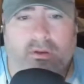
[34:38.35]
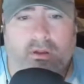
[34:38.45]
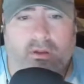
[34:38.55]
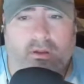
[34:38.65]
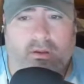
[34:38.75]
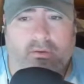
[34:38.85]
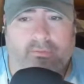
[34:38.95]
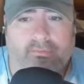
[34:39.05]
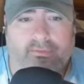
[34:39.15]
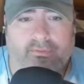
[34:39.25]

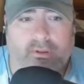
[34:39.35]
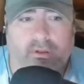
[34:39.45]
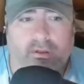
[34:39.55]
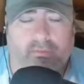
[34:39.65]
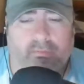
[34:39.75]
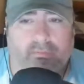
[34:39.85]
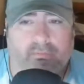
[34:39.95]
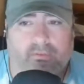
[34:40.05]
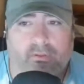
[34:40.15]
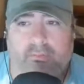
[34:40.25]
for the
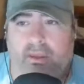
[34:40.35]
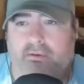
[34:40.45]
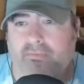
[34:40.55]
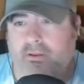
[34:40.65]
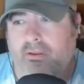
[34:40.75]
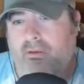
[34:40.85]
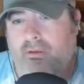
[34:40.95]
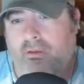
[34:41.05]
benefit